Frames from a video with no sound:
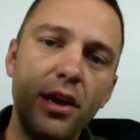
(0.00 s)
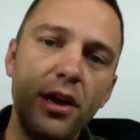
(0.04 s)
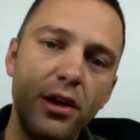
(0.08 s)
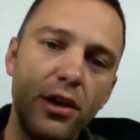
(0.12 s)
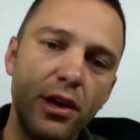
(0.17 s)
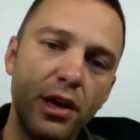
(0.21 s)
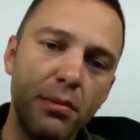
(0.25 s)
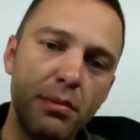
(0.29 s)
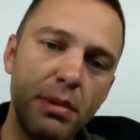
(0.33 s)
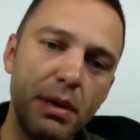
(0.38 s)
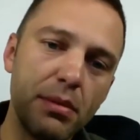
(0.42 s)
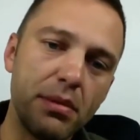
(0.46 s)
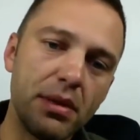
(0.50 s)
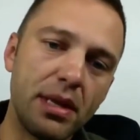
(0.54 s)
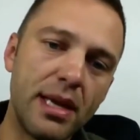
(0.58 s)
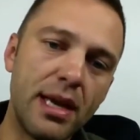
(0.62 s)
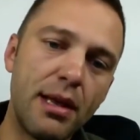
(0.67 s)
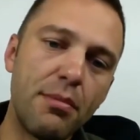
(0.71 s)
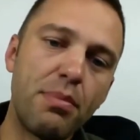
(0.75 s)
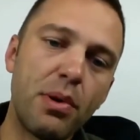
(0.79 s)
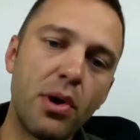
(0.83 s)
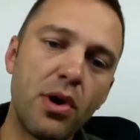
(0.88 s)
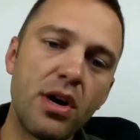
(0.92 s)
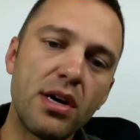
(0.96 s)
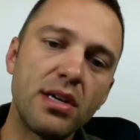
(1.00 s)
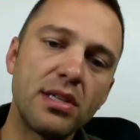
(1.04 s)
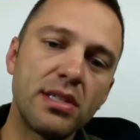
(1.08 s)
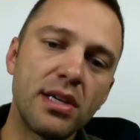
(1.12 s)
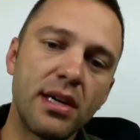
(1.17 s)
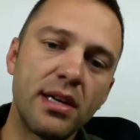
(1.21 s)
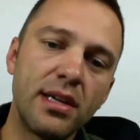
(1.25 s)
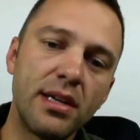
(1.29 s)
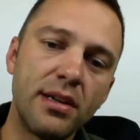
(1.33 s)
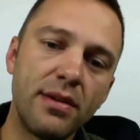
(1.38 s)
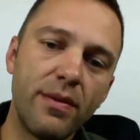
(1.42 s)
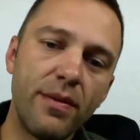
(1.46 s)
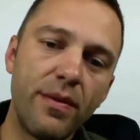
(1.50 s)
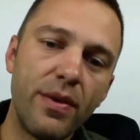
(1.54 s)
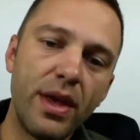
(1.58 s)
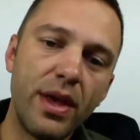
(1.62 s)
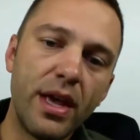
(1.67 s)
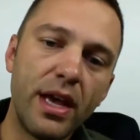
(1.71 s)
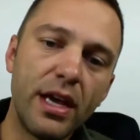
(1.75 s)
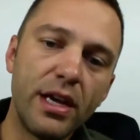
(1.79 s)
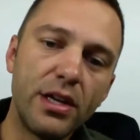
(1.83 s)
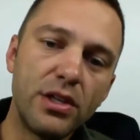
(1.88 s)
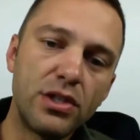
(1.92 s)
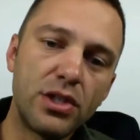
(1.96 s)
You're going to be able to hit pause on it,
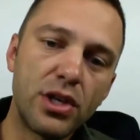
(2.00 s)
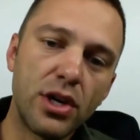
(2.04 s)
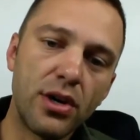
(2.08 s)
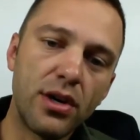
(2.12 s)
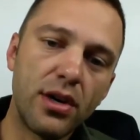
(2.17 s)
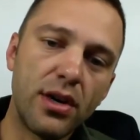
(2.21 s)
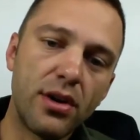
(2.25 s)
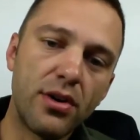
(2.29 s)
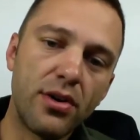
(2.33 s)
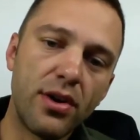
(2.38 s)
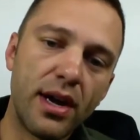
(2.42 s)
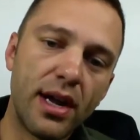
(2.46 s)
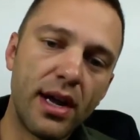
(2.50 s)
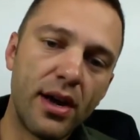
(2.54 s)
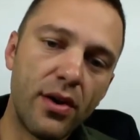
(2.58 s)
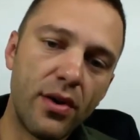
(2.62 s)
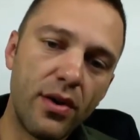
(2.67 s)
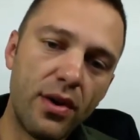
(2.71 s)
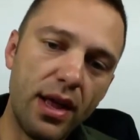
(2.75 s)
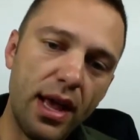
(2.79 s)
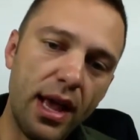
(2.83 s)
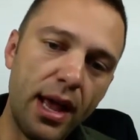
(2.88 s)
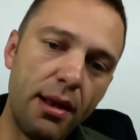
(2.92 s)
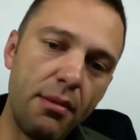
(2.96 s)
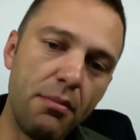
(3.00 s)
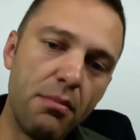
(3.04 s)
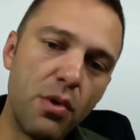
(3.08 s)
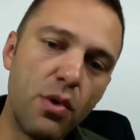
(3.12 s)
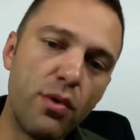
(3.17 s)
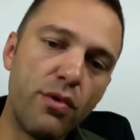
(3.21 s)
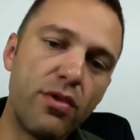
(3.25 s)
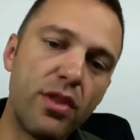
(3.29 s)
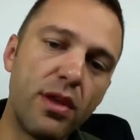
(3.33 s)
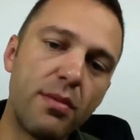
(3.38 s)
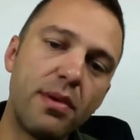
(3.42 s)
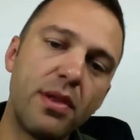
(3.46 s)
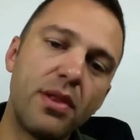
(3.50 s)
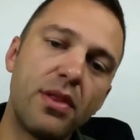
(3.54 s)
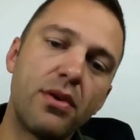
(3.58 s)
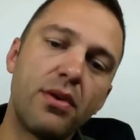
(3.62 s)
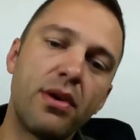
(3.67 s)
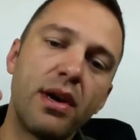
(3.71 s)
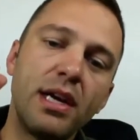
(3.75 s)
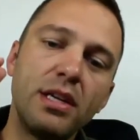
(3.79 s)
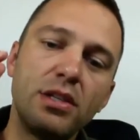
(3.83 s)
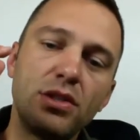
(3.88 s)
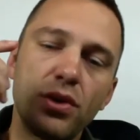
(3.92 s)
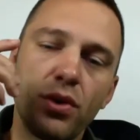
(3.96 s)
turn it around, and move them in the
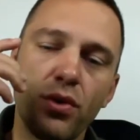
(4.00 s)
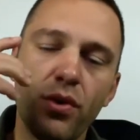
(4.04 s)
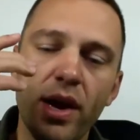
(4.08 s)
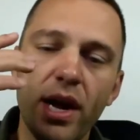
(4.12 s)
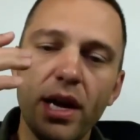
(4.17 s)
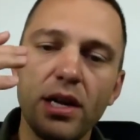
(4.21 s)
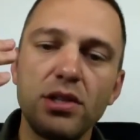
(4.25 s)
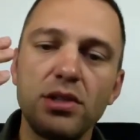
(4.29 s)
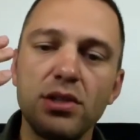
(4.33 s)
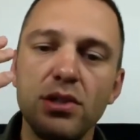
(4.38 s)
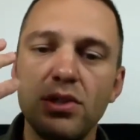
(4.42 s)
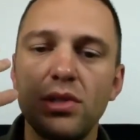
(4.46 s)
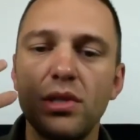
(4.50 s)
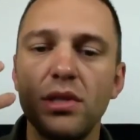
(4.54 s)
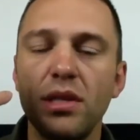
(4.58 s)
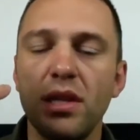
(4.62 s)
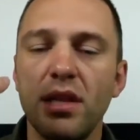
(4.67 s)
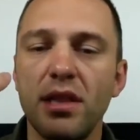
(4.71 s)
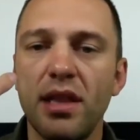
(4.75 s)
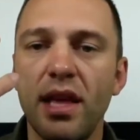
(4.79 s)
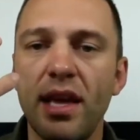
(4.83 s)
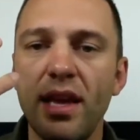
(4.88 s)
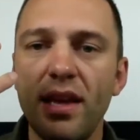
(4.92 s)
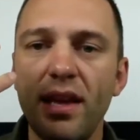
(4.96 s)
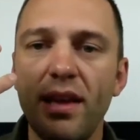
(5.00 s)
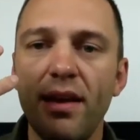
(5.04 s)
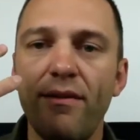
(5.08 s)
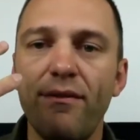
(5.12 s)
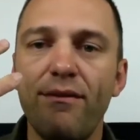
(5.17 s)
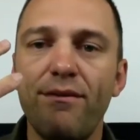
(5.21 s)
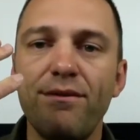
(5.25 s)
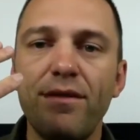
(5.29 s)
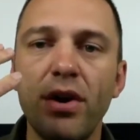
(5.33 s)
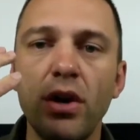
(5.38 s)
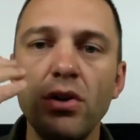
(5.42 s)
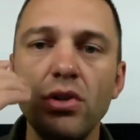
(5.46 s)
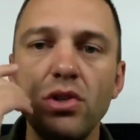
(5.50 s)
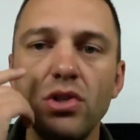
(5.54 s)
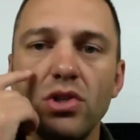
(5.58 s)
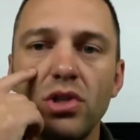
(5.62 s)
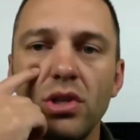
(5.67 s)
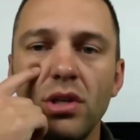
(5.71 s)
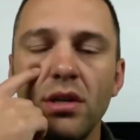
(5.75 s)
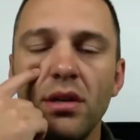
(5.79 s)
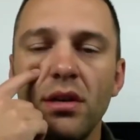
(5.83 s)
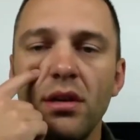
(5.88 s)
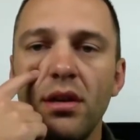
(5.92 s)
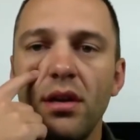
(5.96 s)
right direction so that they can
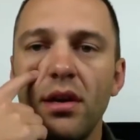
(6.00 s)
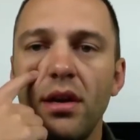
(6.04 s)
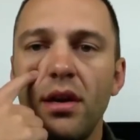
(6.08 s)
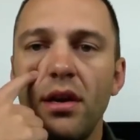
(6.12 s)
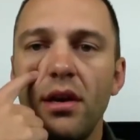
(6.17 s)
function